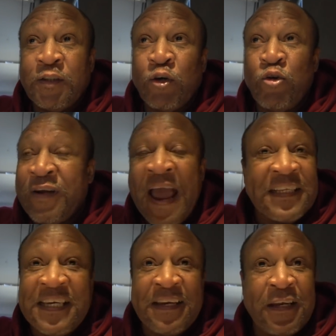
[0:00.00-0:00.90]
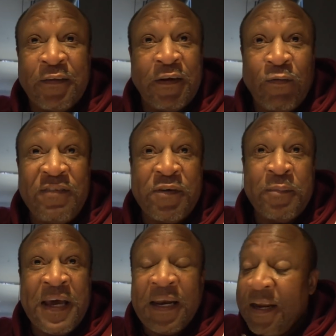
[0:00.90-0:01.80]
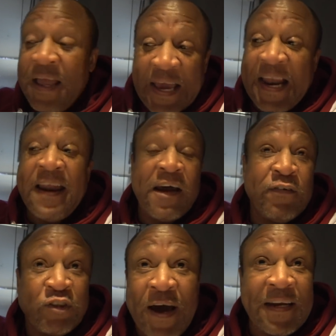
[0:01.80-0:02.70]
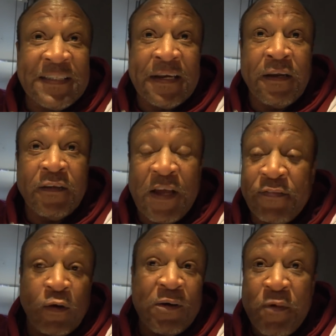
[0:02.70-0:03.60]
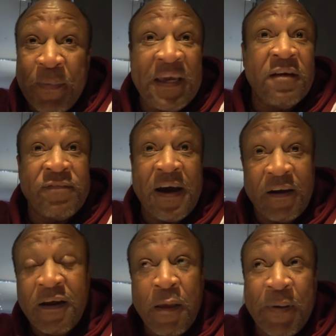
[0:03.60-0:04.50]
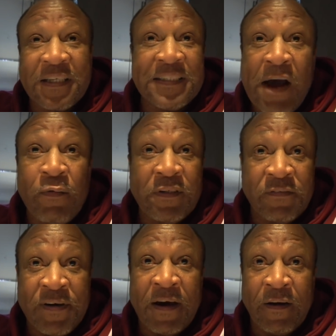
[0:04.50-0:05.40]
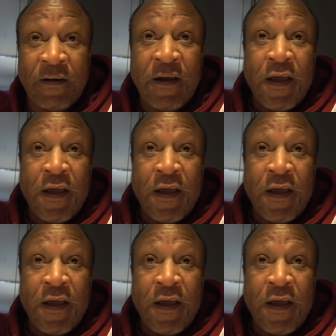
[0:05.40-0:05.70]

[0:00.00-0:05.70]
So you can't take nothing away from Danny, and I never tried to take nothing away from any fighter because I was the fighter.